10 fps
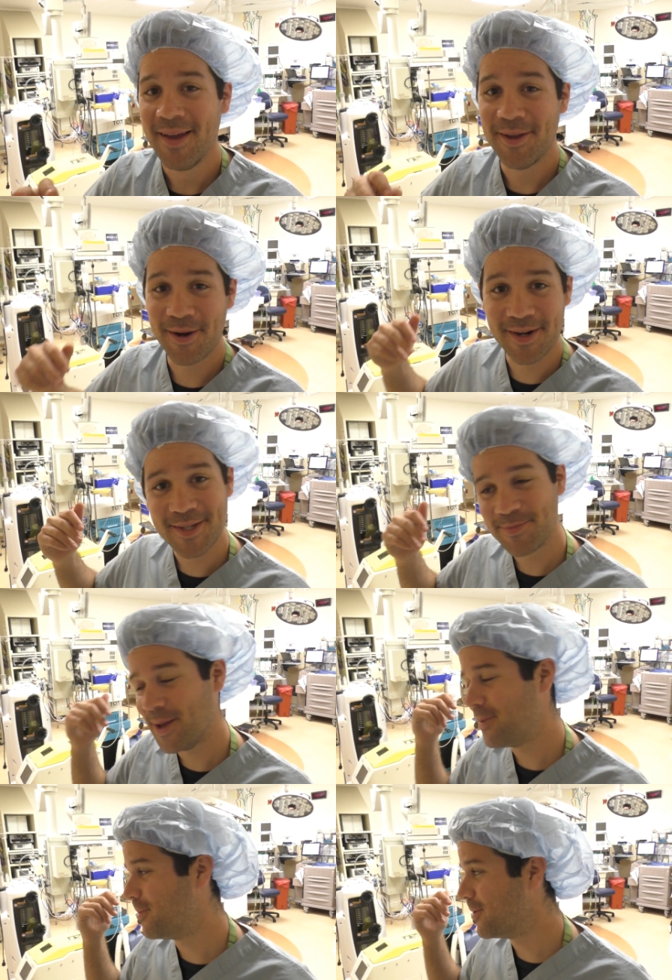You're gonna
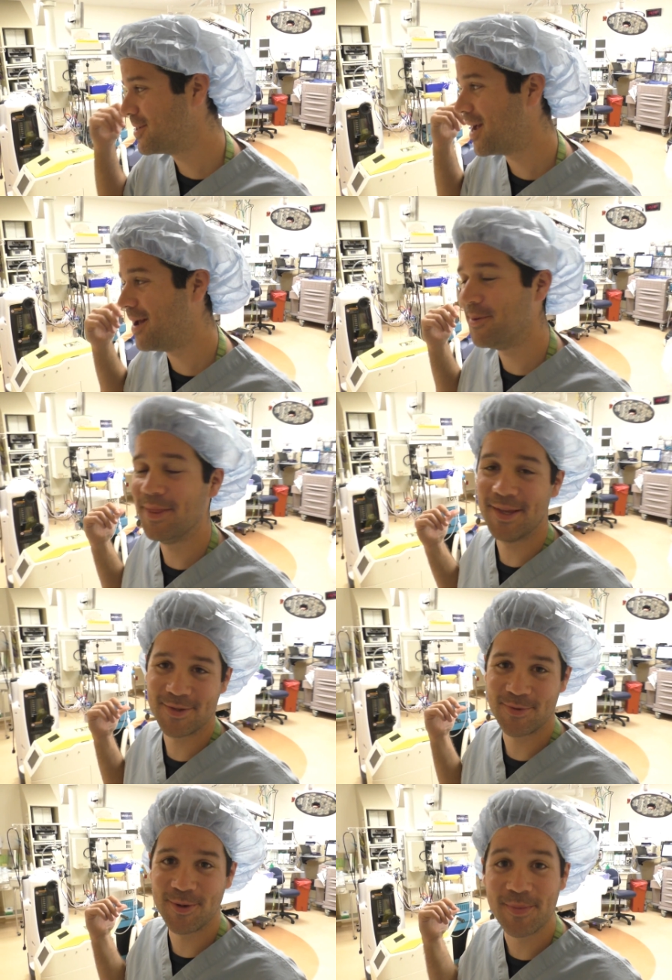spend more time in
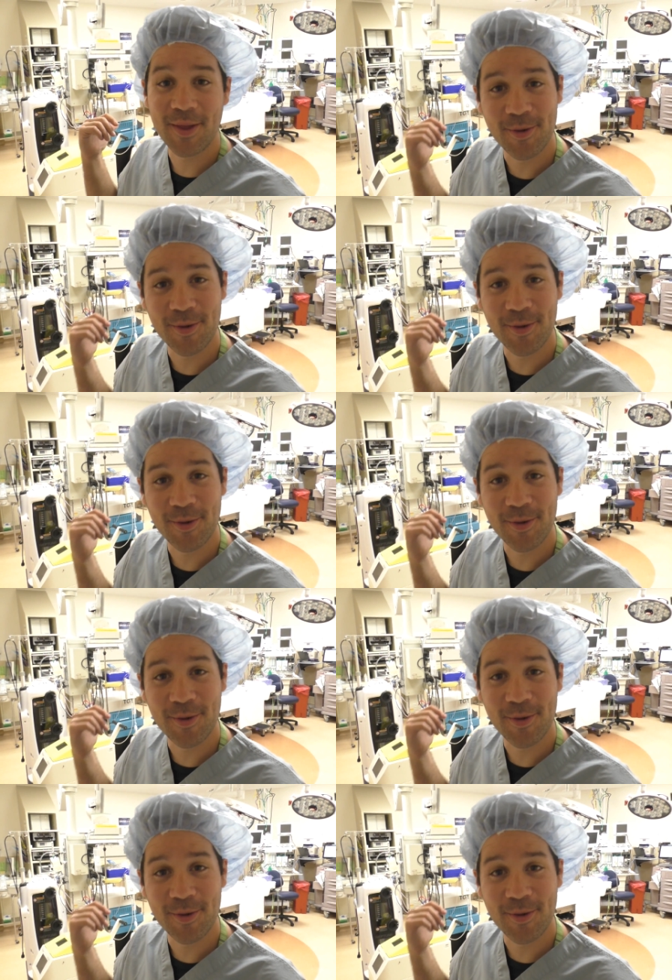this room than